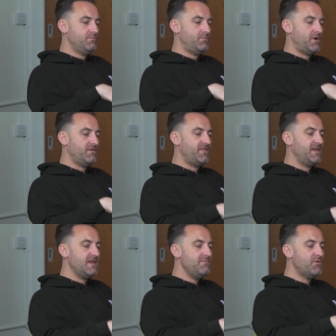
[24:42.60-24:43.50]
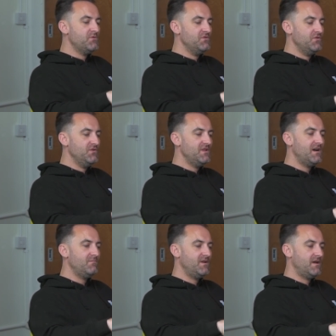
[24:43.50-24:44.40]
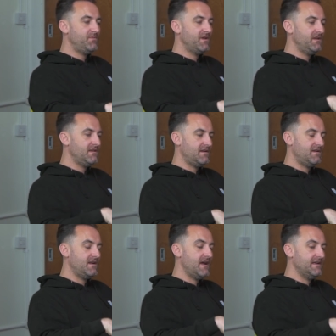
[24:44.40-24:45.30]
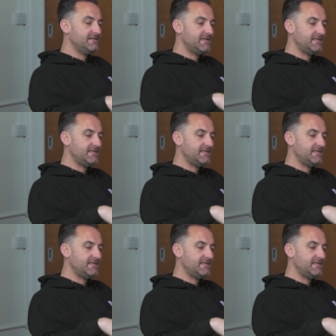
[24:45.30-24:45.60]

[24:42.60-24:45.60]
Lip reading: But if they keep on doing that, manipulating it, and it's